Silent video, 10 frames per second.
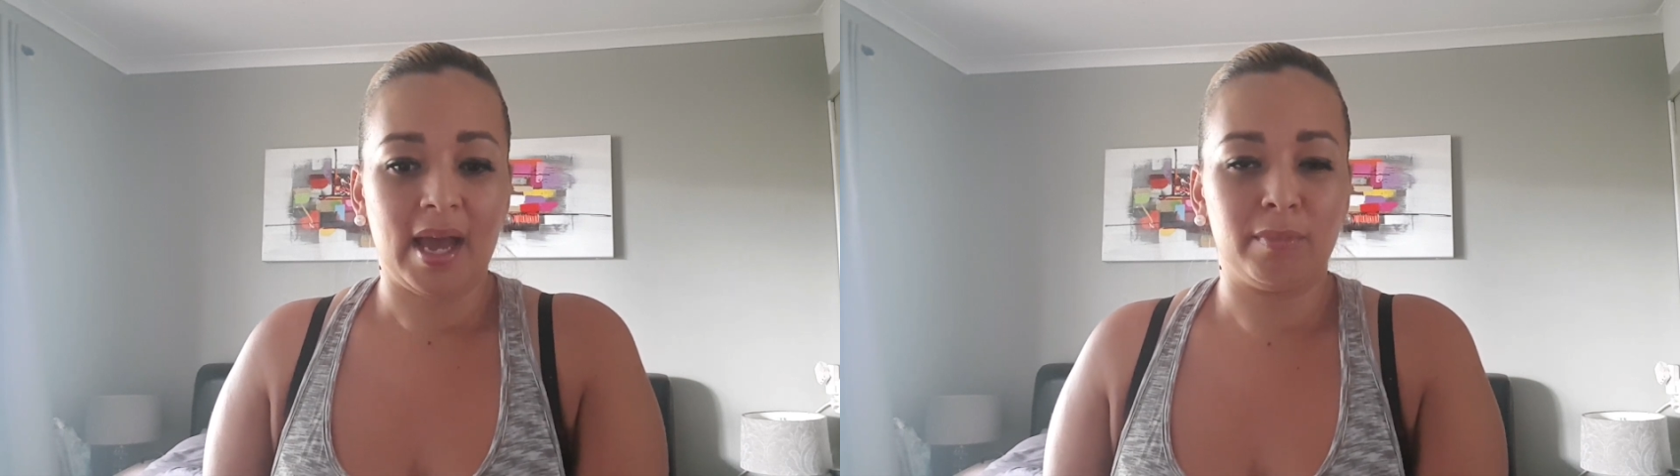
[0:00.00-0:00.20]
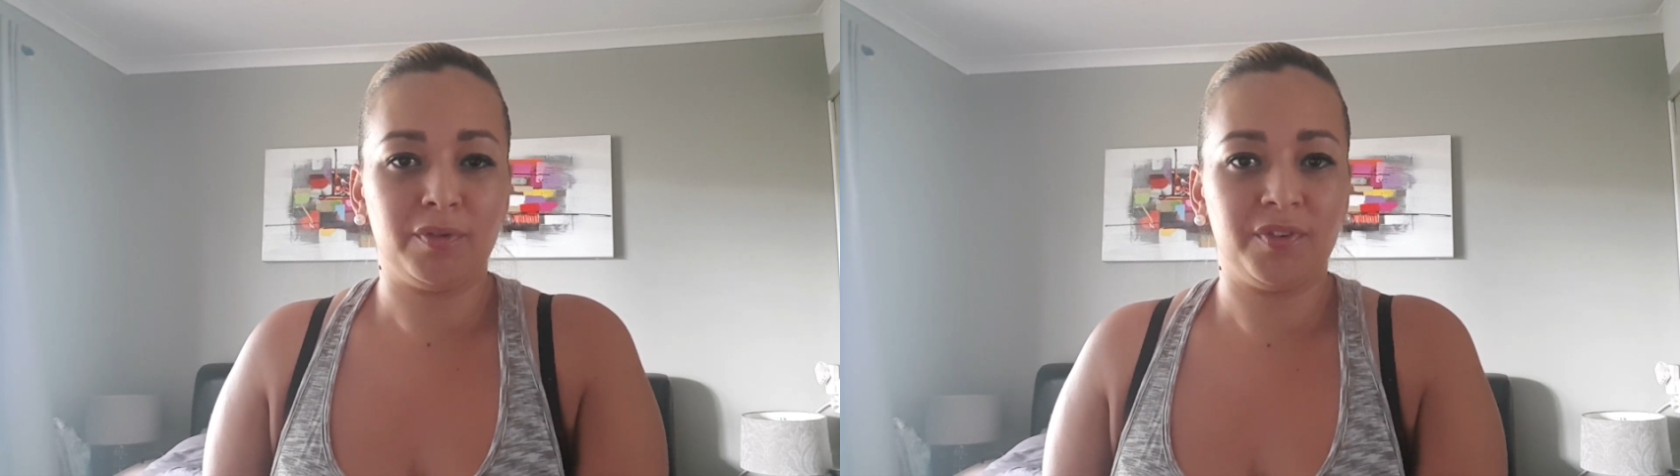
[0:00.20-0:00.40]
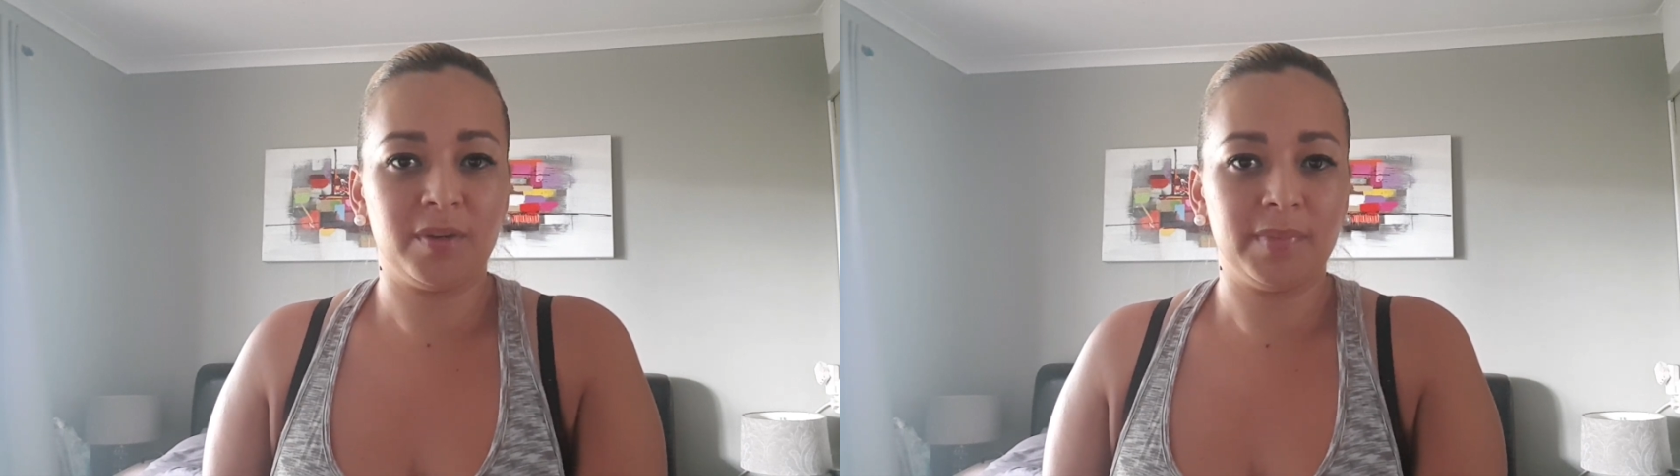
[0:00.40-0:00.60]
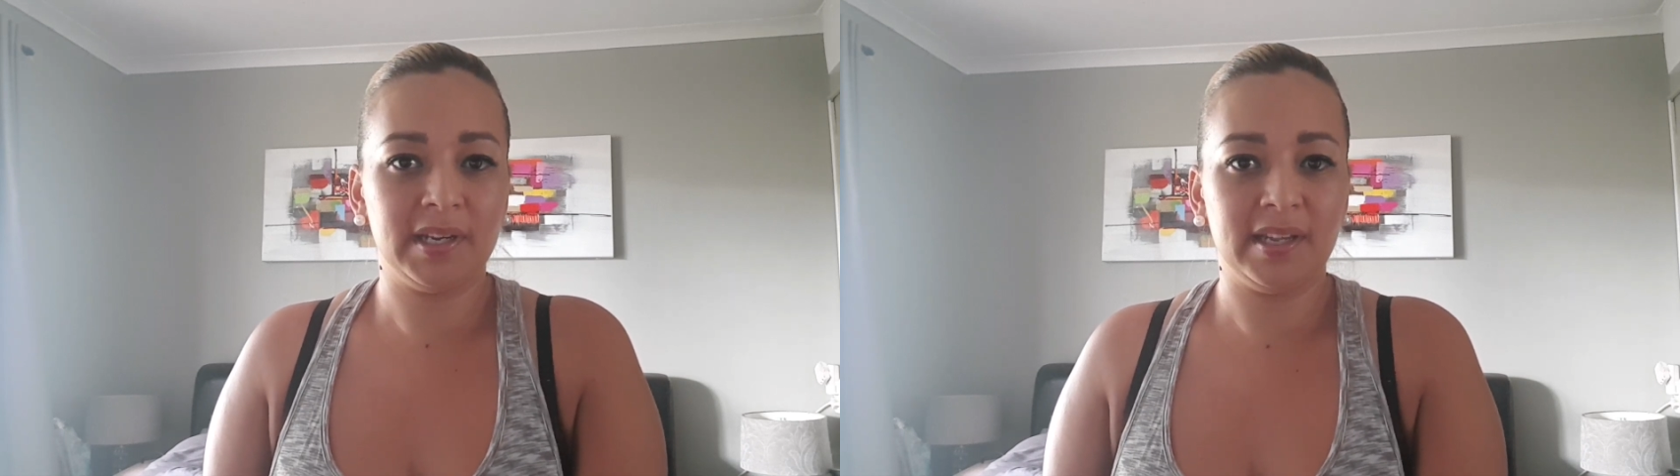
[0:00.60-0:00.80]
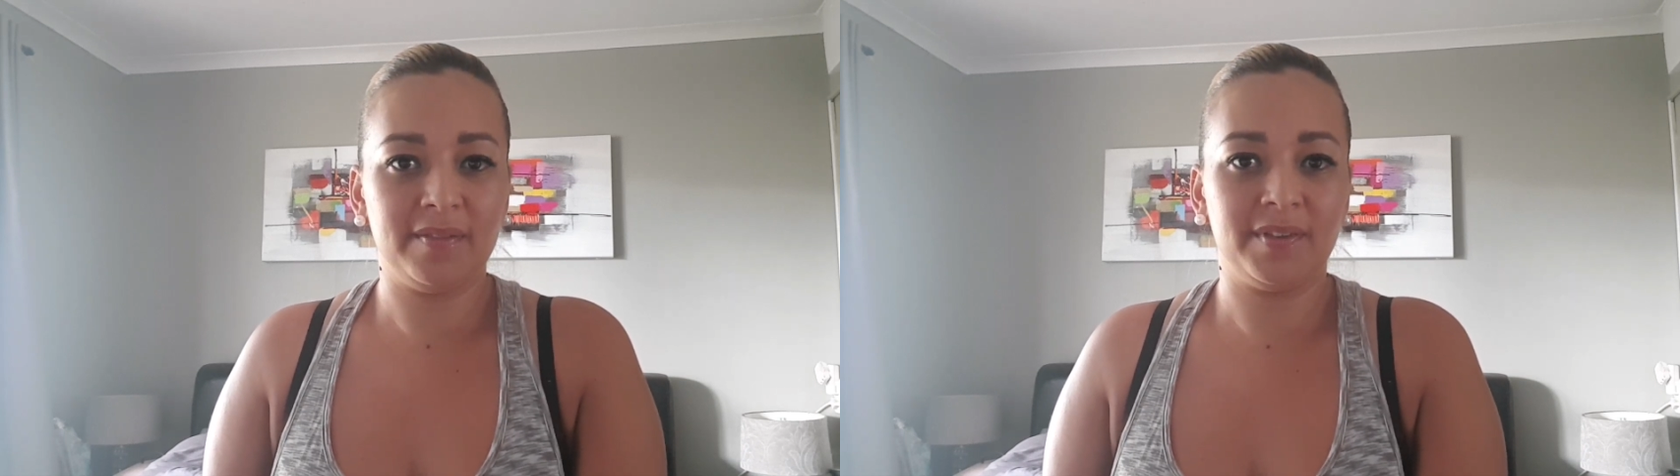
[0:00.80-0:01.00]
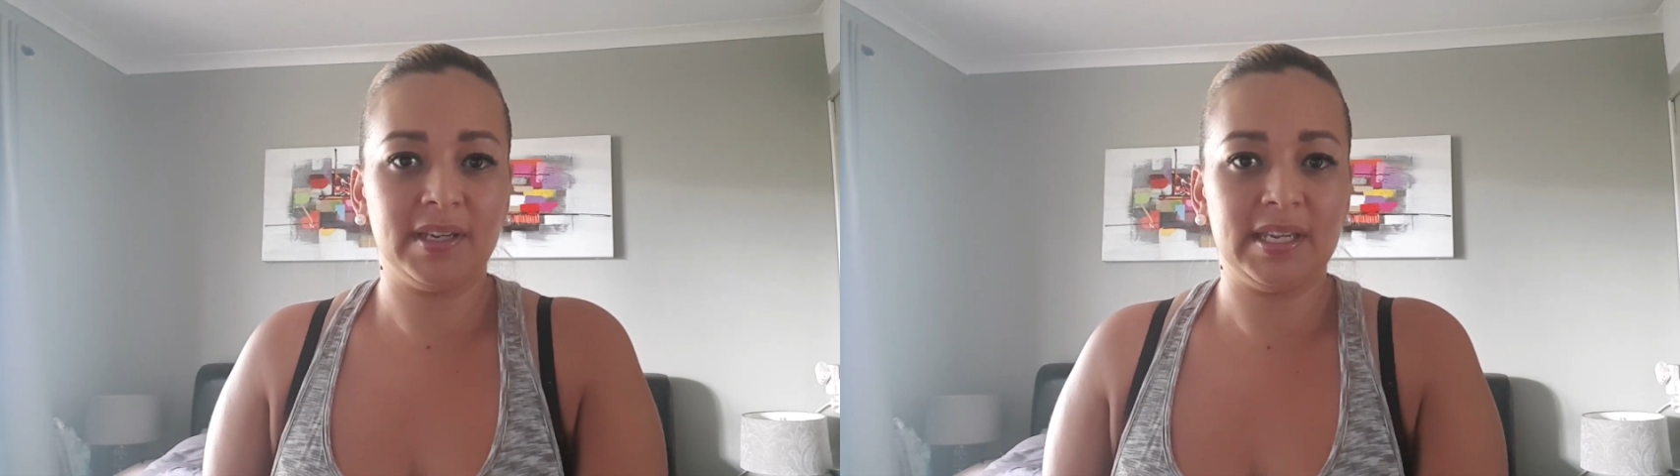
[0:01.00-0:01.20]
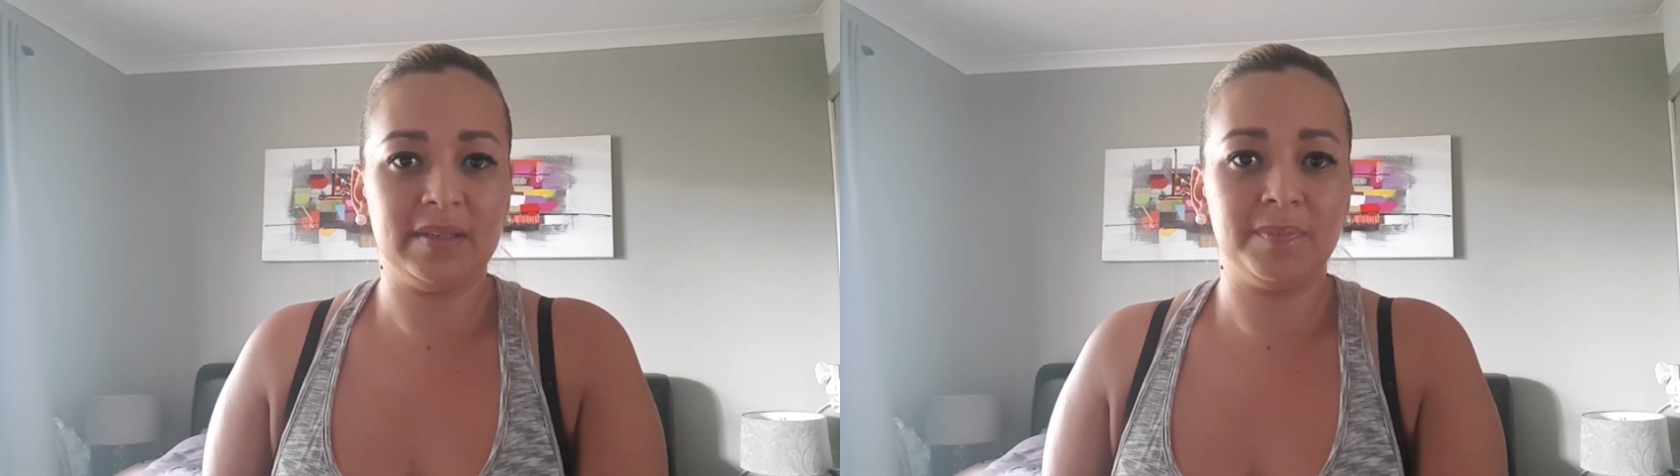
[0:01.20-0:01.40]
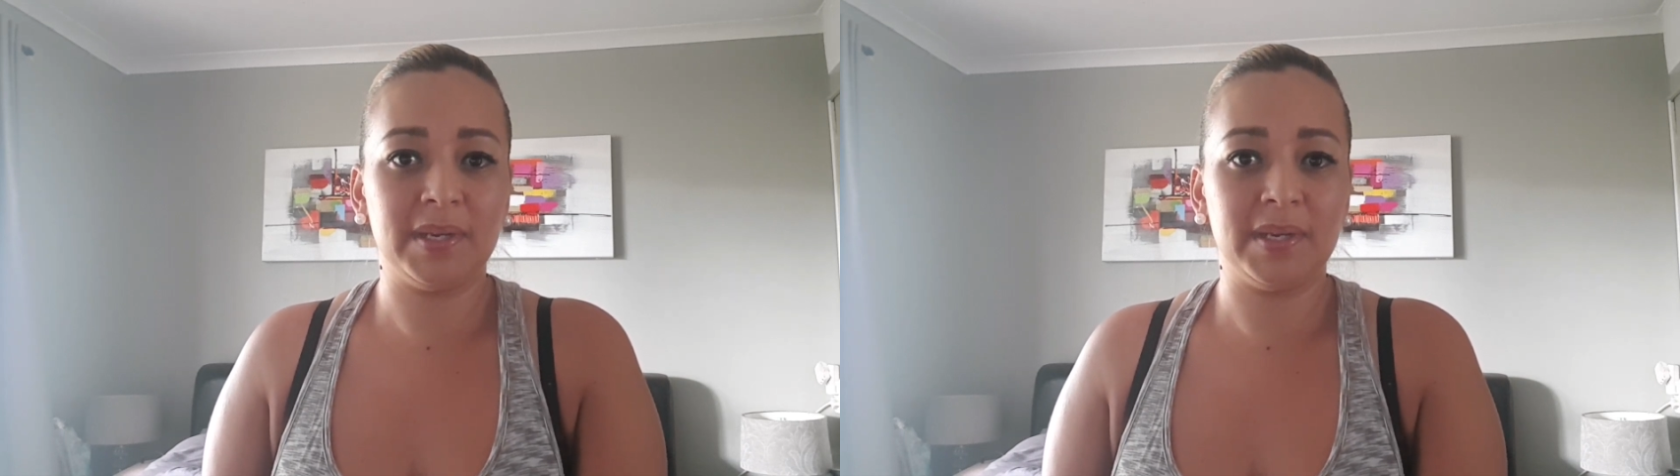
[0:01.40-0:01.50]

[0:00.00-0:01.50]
I'm a firm believer in